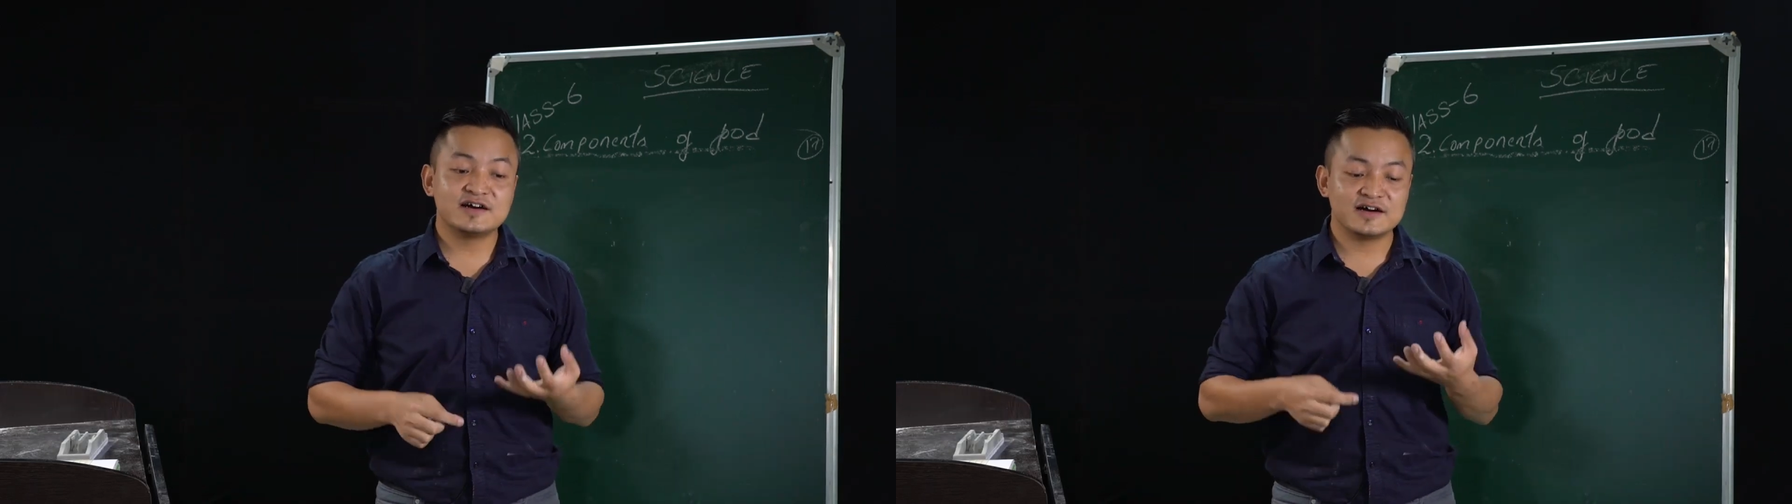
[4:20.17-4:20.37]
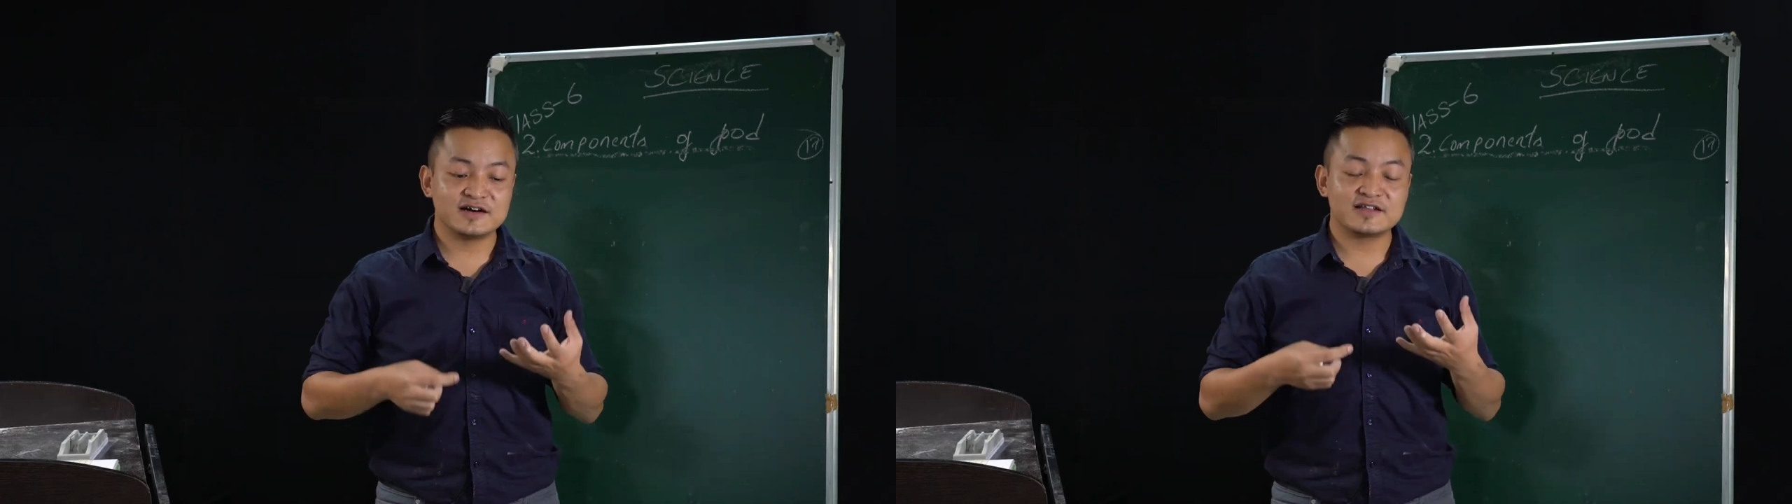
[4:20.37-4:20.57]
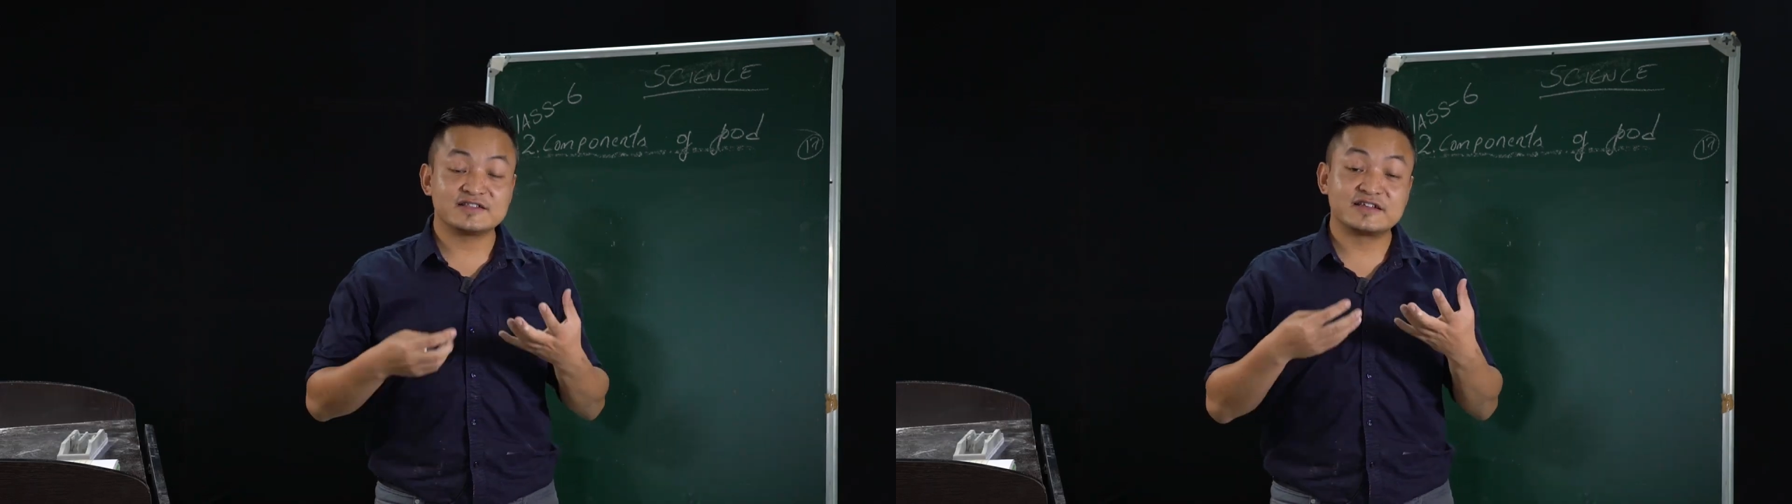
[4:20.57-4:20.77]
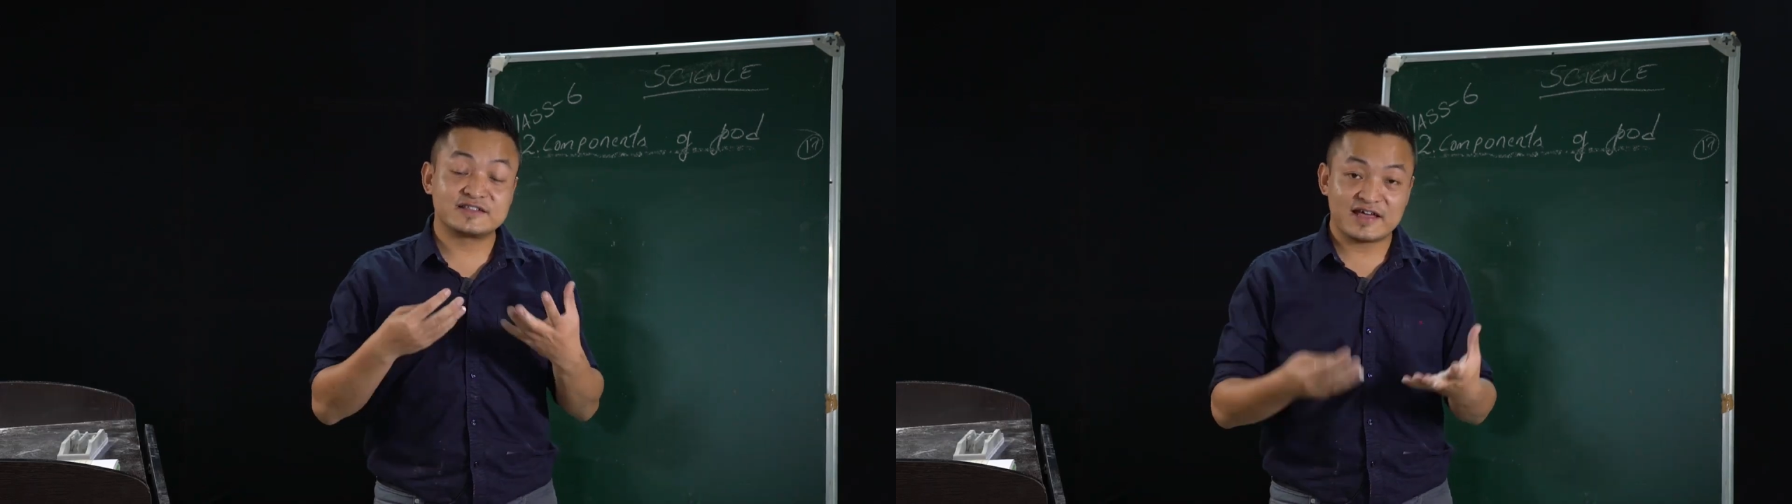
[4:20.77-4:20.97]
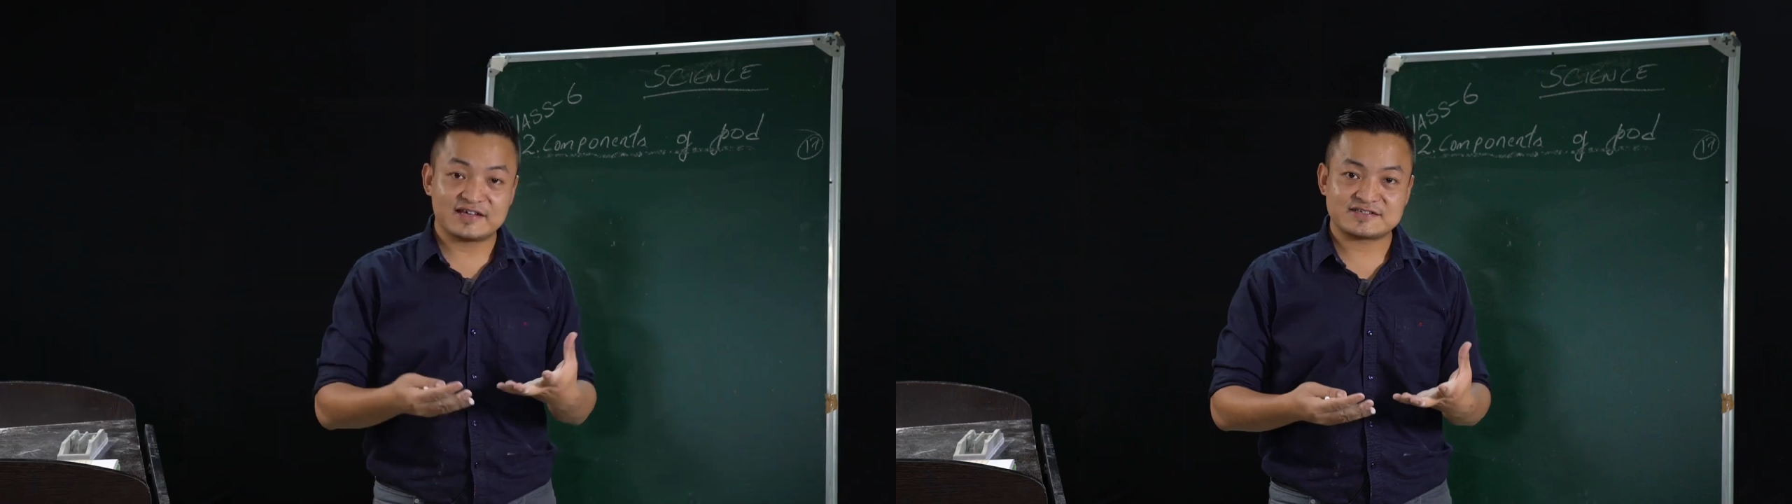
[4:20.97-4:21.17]
the
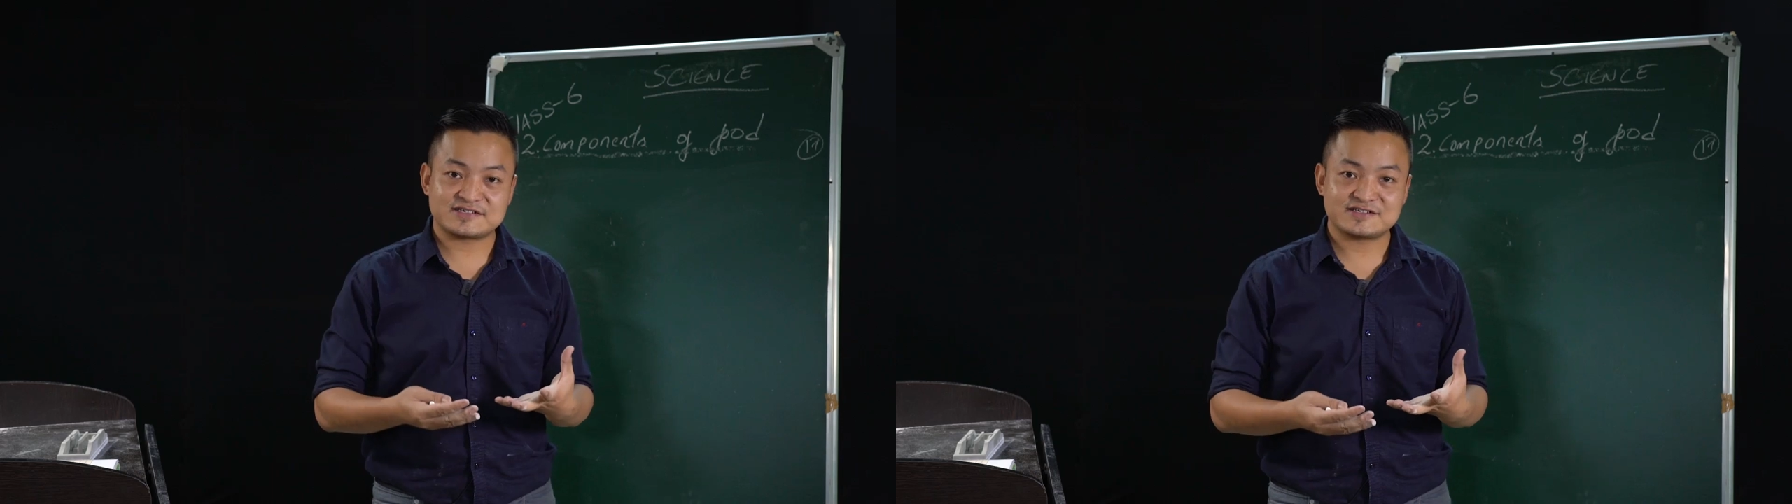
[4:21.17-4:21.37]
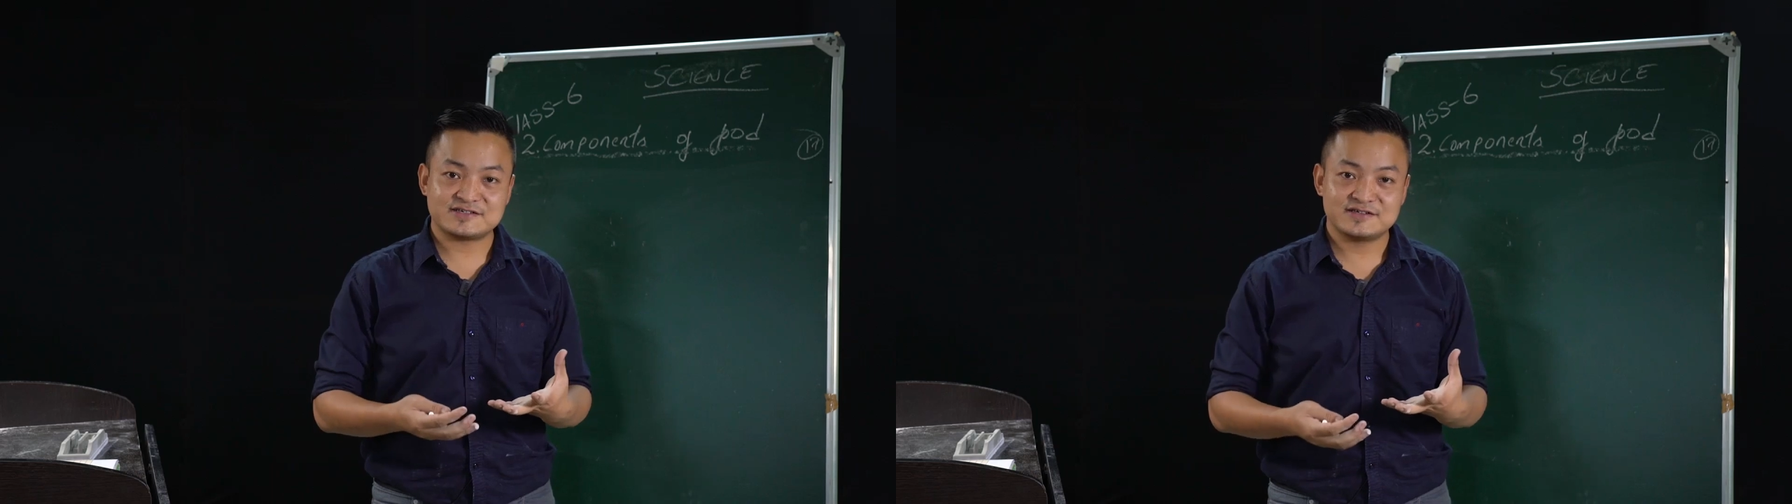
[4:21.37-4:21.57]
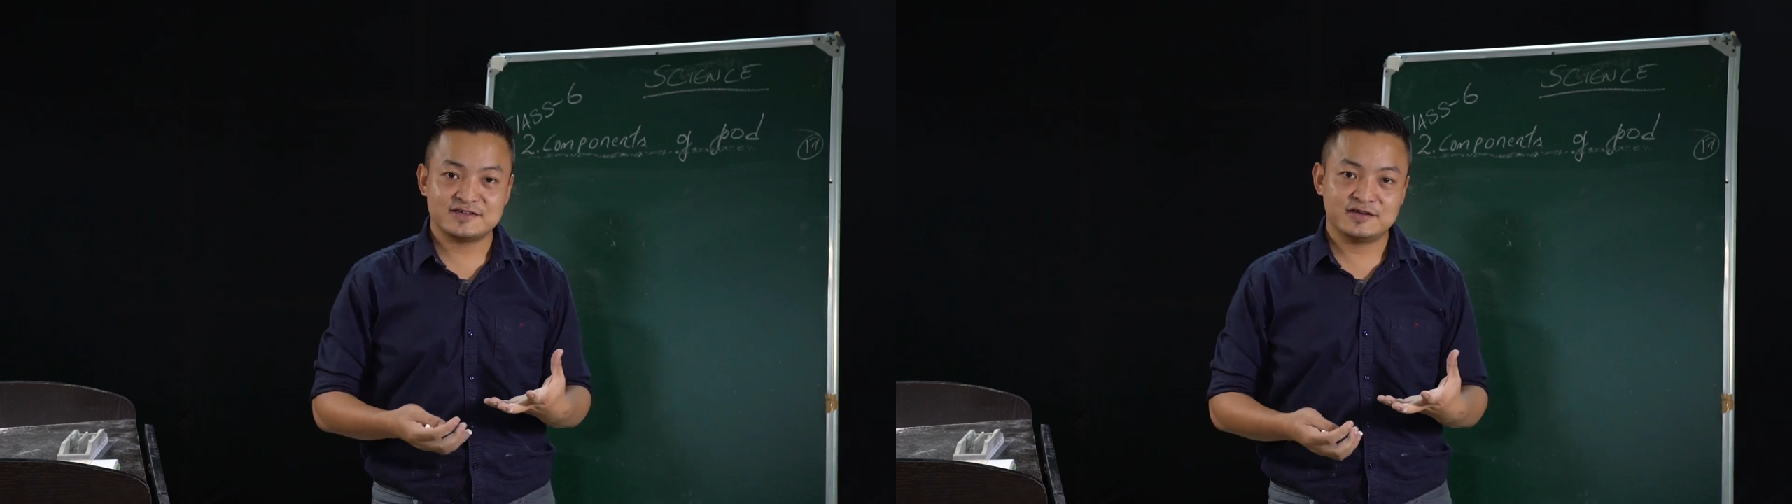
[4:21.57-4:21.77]
test,